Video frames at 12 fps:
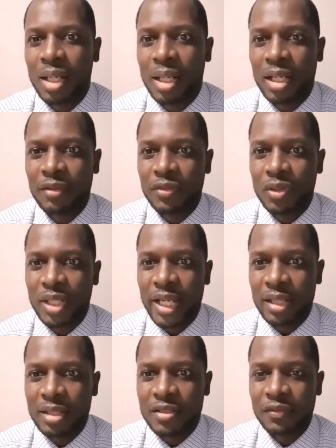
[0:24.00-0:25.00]
if you like
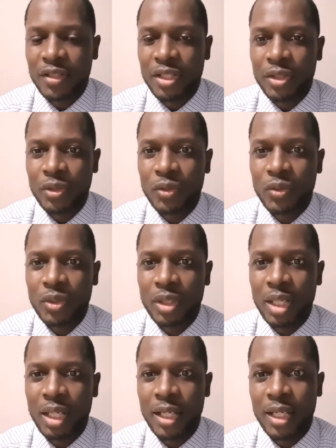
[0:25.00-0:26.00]
this video,
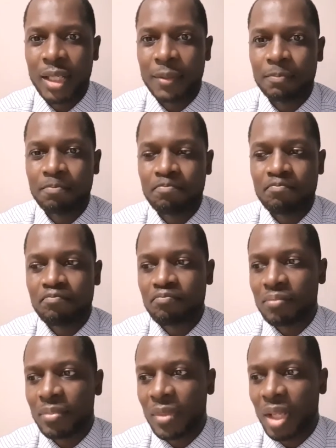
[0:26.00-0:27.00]

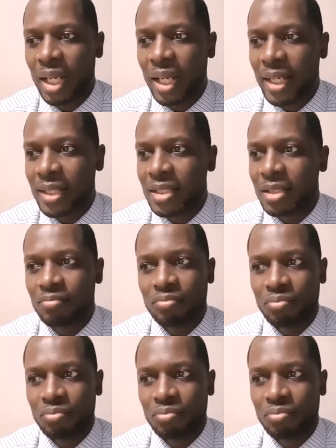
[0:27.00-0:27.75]
and